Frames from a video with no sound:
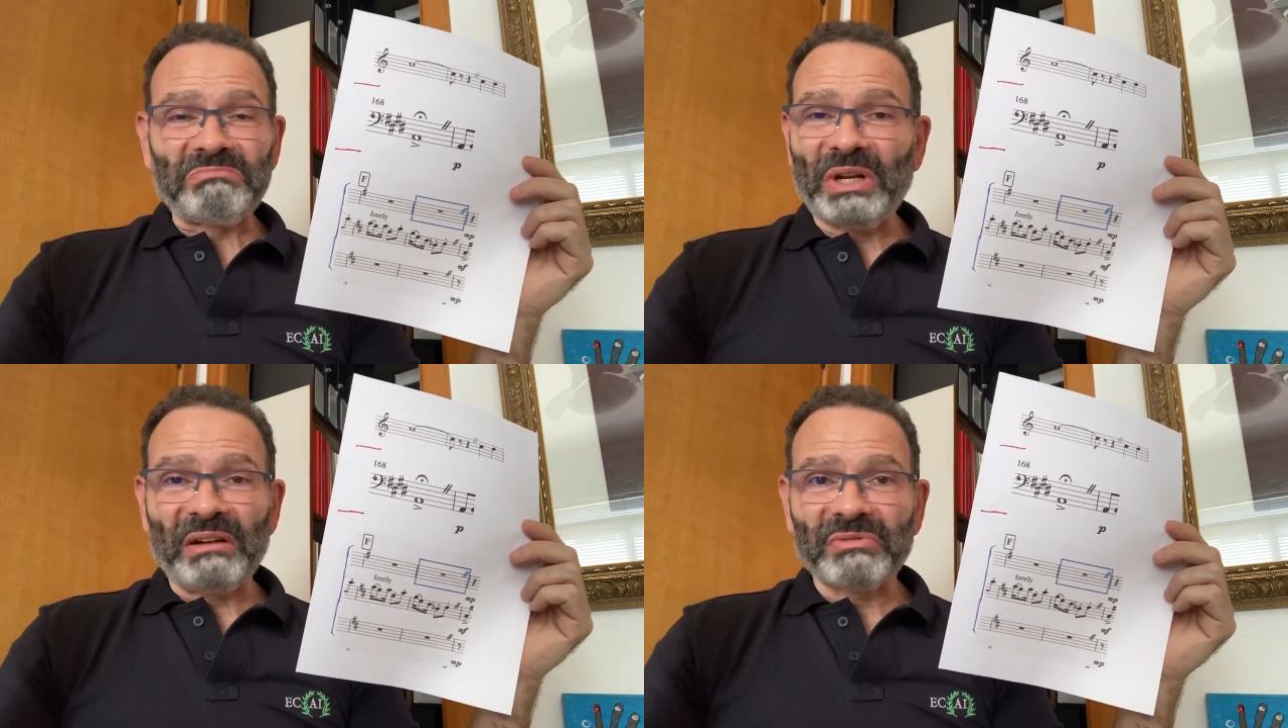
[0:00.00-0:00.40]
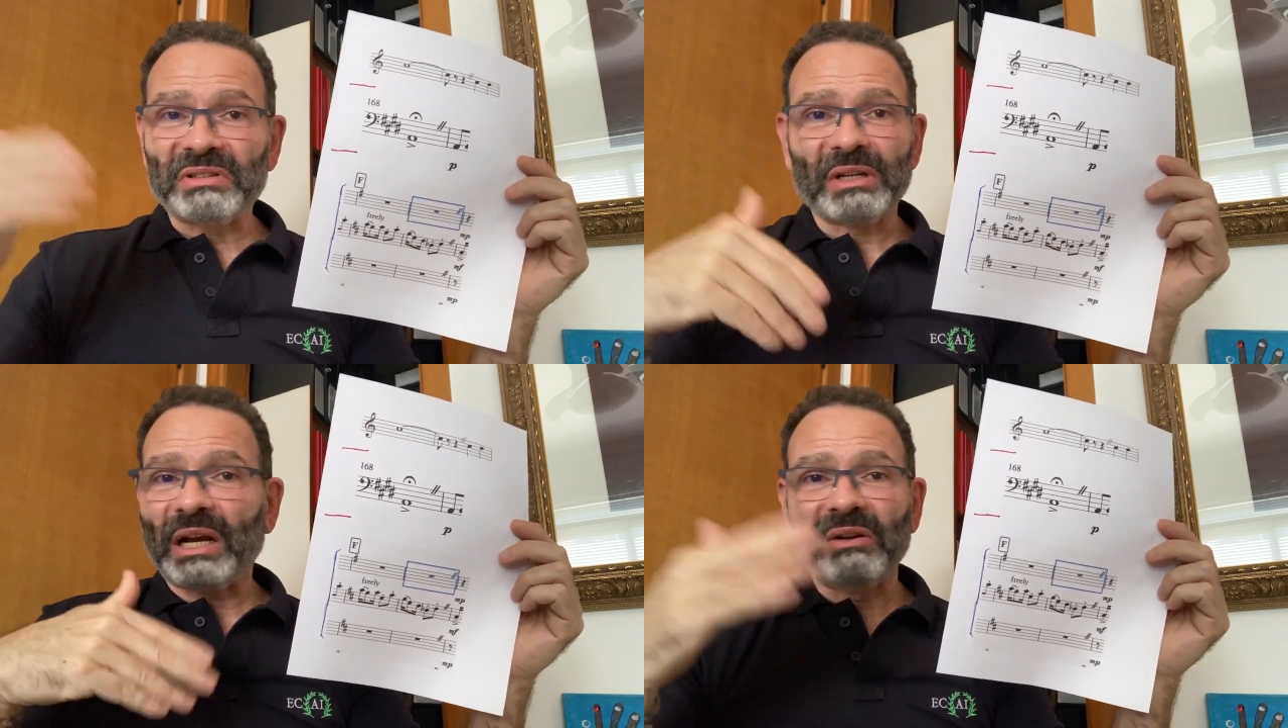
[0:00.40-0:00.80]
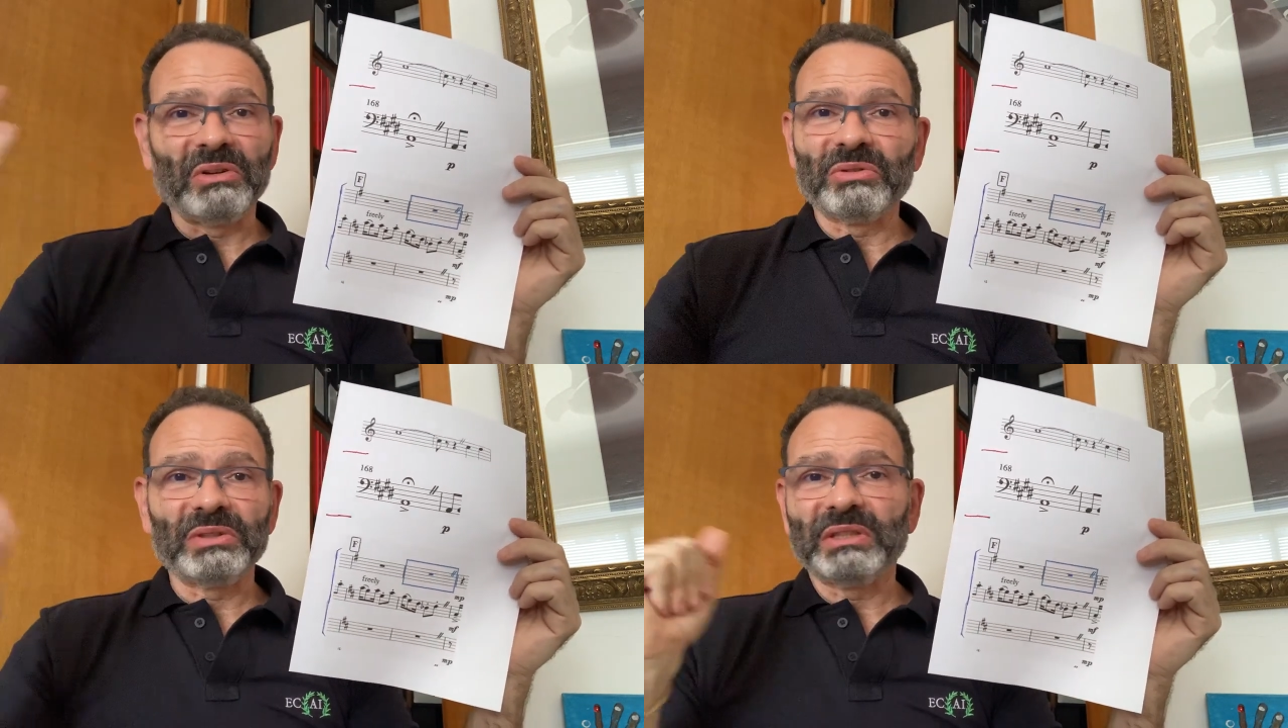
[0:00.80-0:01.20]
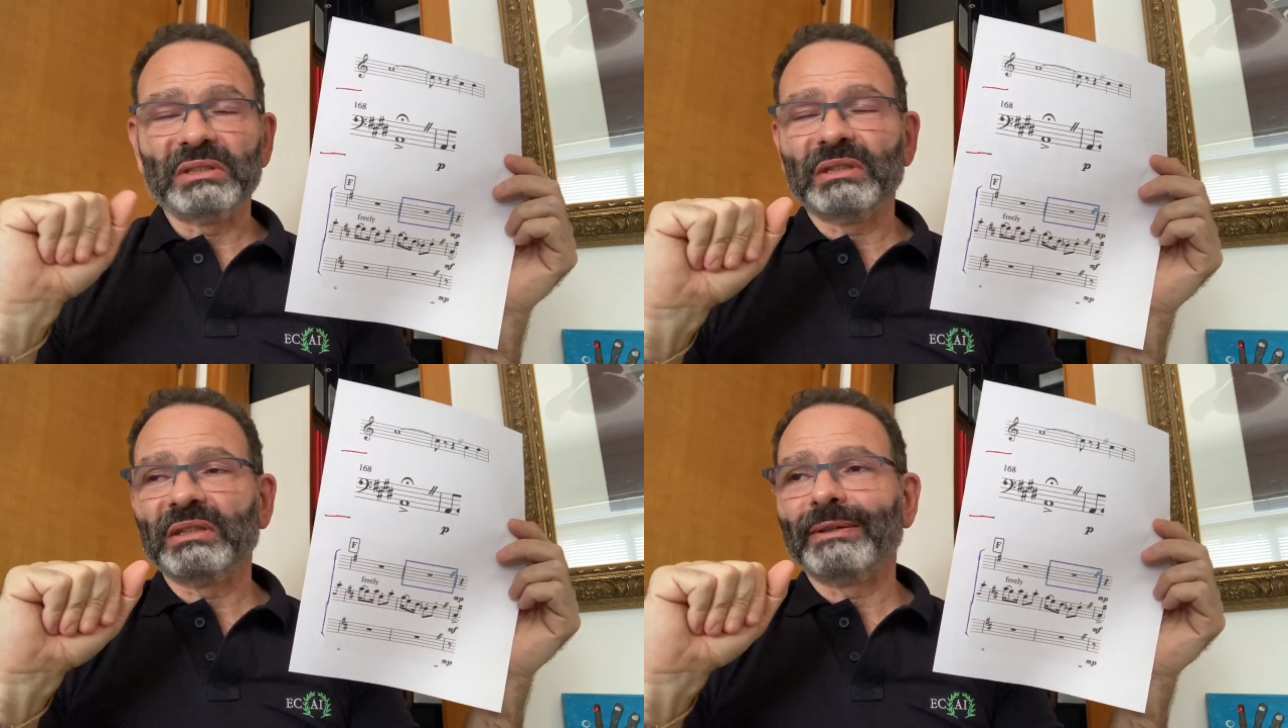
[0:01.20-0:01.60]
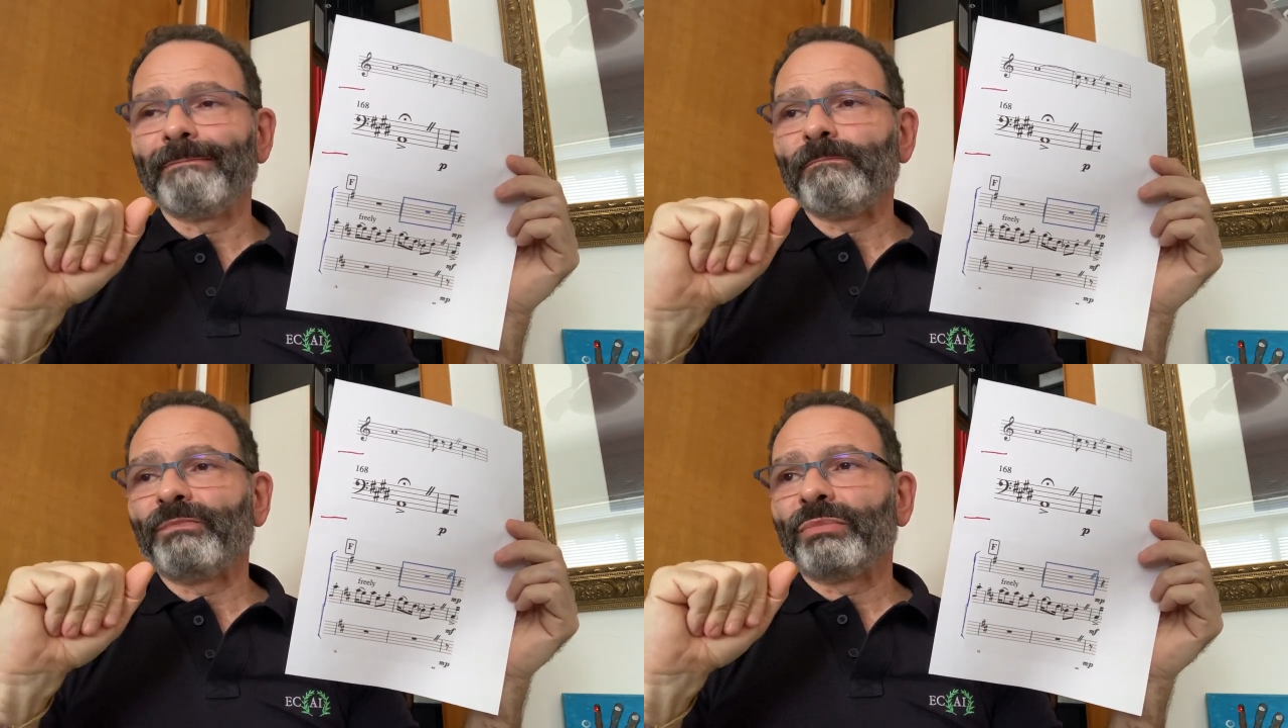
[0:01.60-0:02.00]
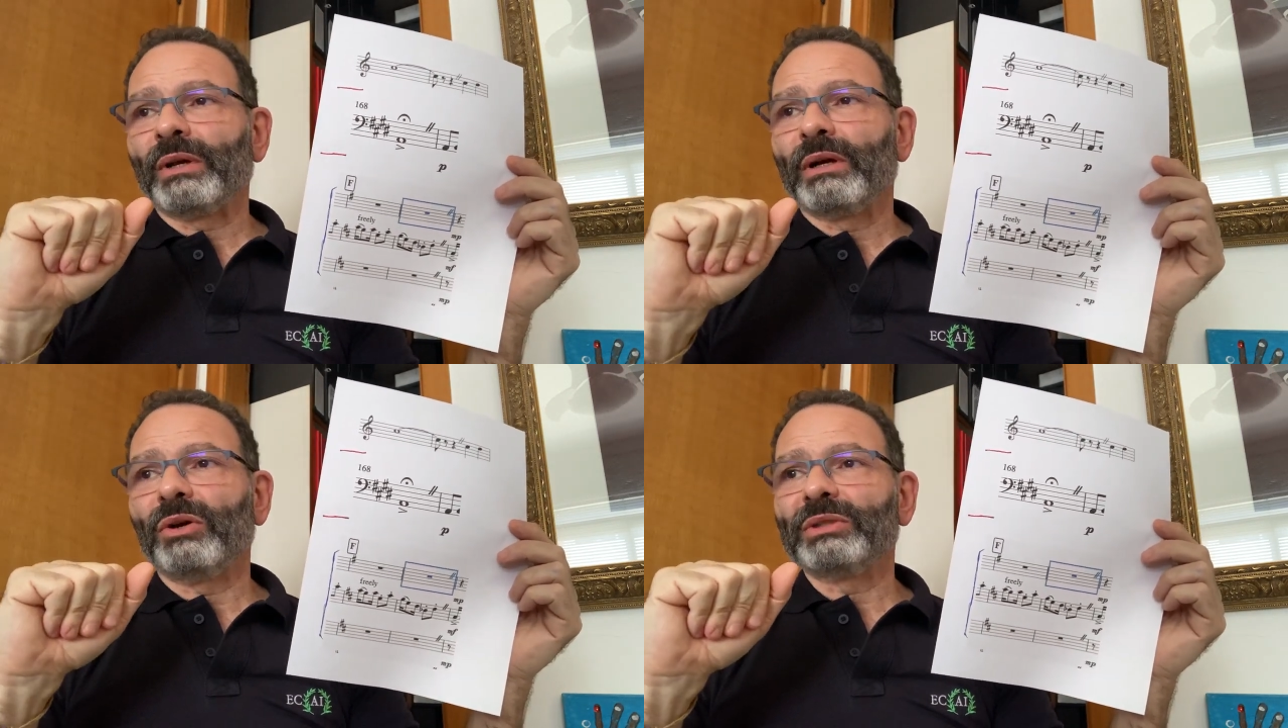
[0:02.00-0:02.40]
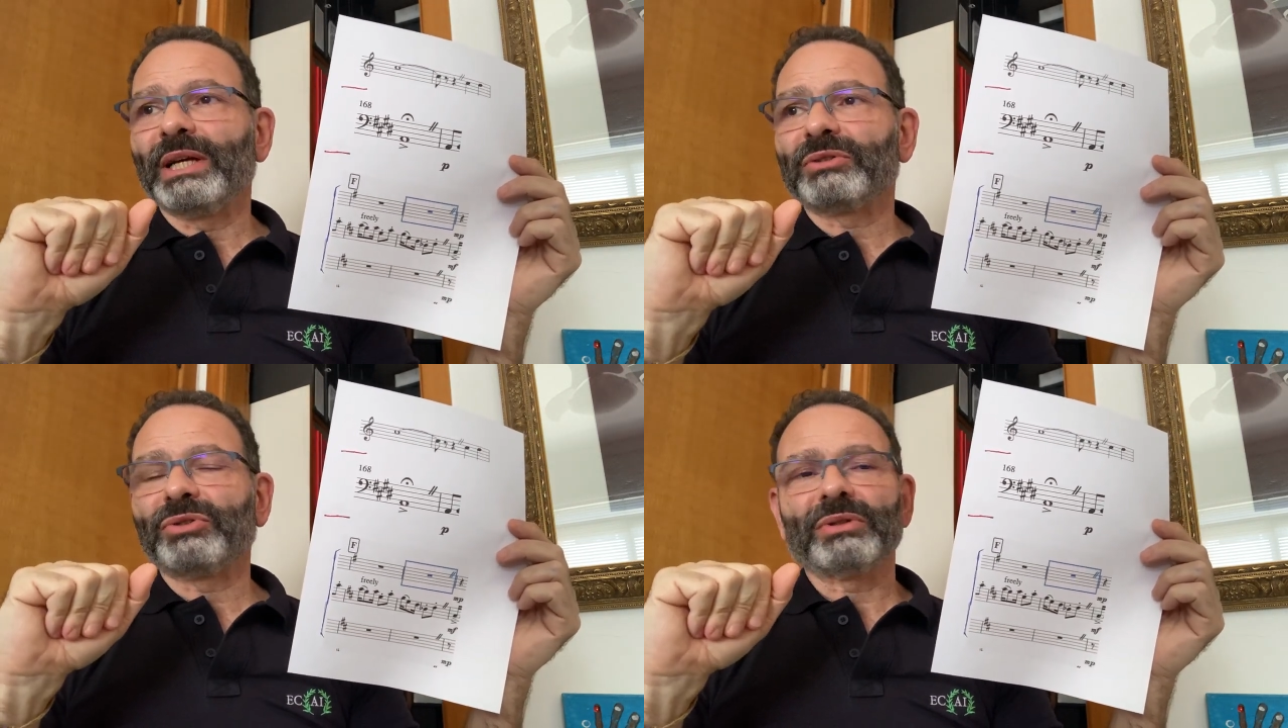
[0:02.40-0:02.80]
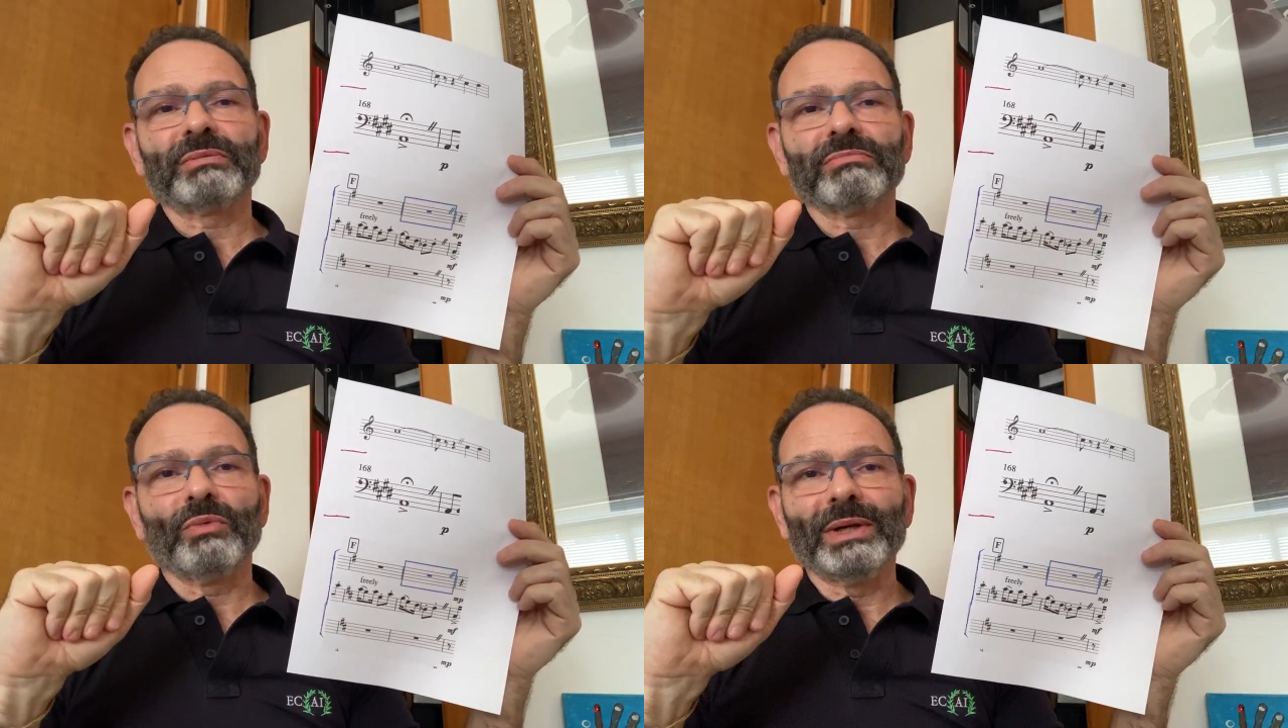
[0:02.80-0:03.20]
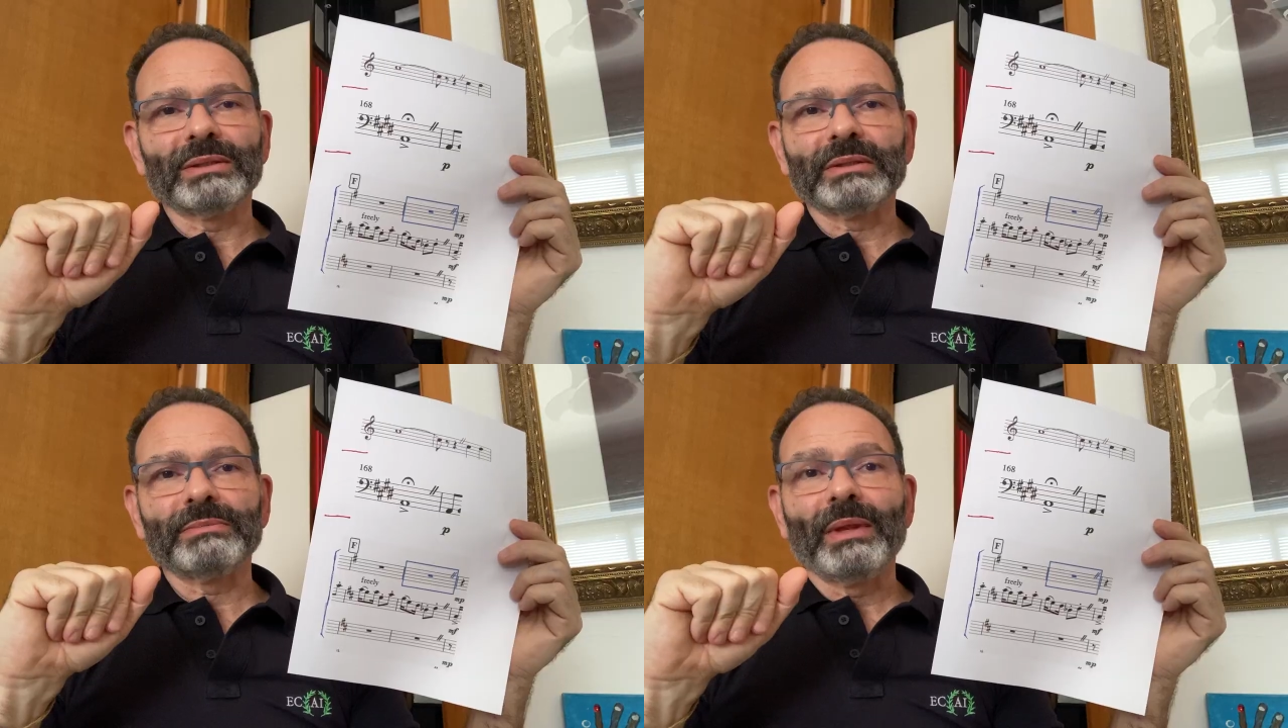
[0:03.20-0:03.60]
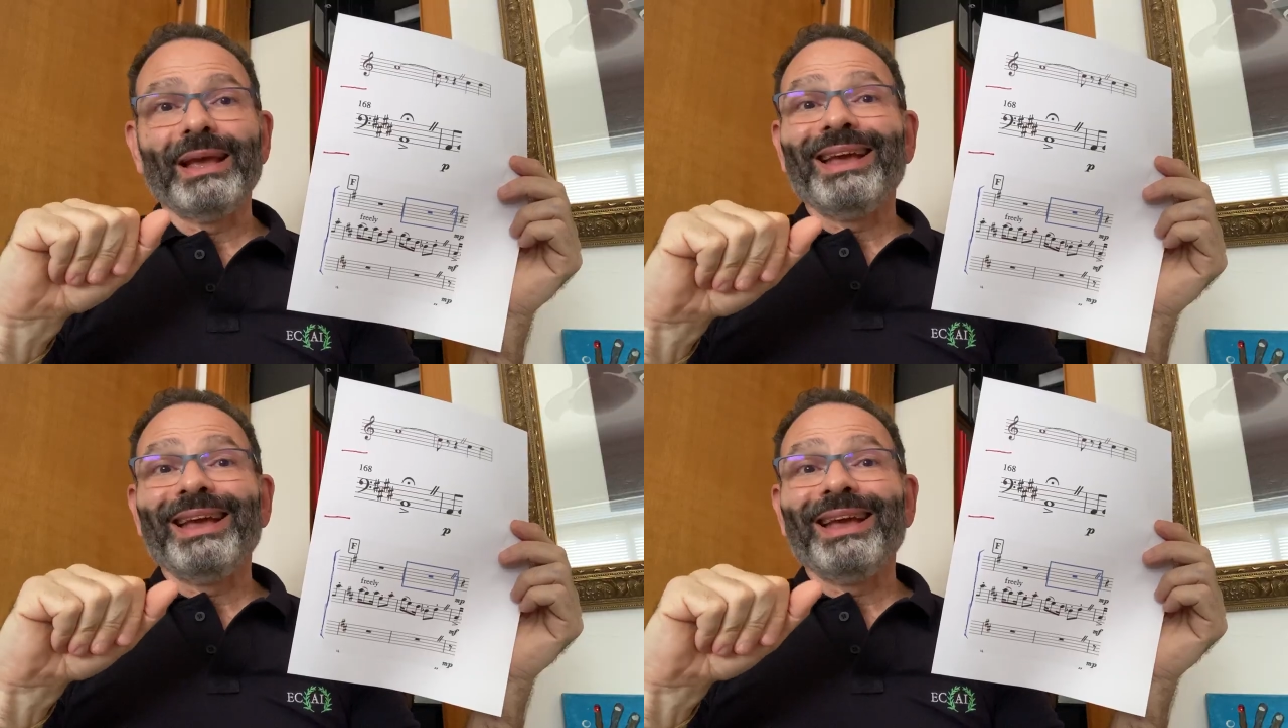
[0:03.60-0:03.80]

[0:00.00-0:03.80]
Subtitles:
Whatever, how long the conductor wants.